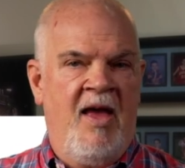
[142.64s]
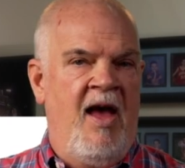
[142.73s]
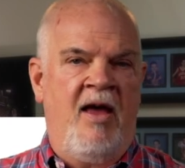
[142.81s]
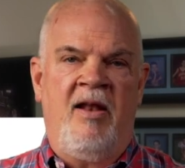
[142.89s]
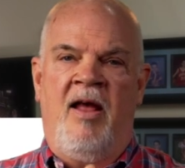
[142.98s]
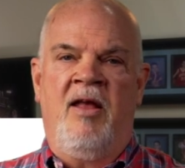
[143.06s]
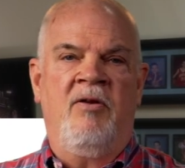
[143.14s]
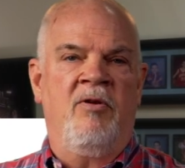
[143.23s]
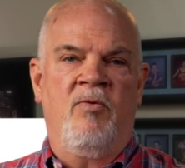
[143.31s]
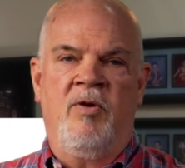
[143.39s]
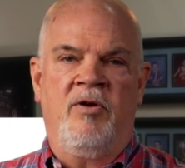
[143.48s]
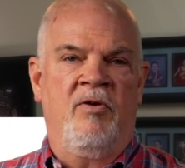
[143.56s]
I don't know
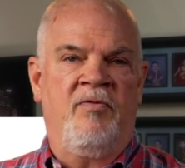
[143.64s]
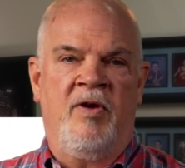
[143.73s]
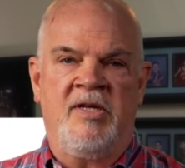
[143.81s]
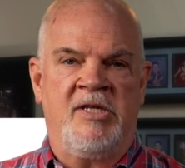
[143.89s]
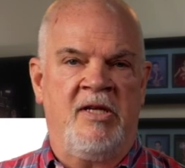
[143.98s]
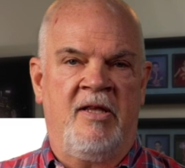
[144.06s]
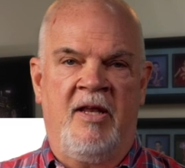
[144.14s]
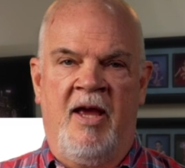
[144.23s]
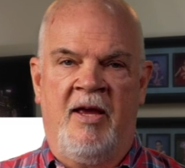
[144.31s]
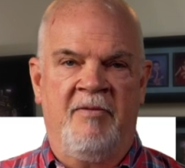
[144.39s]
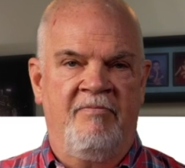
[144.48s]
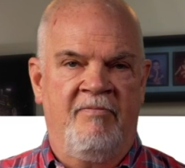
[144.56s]
what you're facing
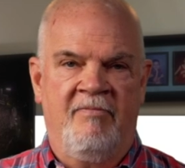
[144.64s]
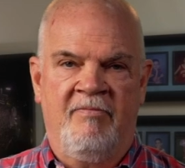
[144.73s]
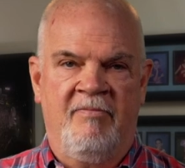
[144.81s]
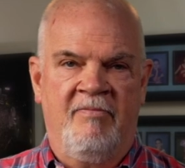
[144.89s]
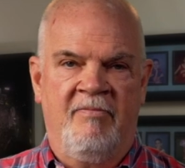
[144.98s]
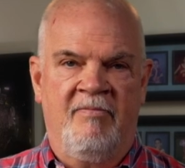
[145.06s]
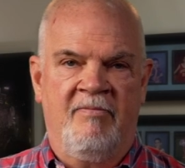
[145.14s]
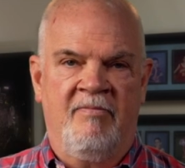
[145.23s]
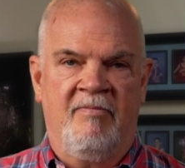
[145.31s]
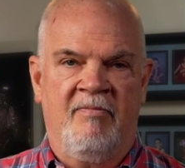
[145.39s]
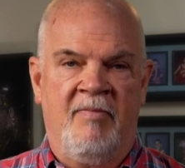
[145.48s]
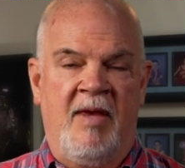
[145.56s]
today.
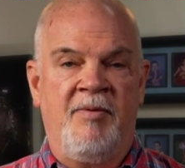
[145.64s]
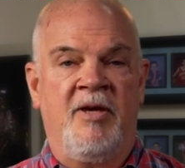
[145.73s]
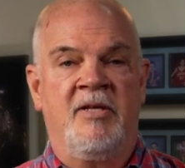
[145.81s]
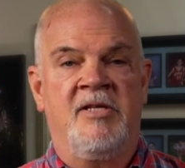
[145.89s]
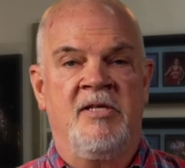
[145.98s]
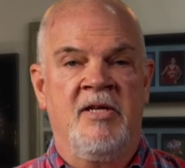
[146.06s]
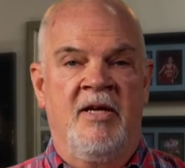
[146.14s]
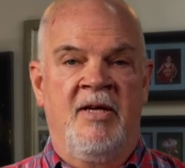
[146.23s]
Maybe it's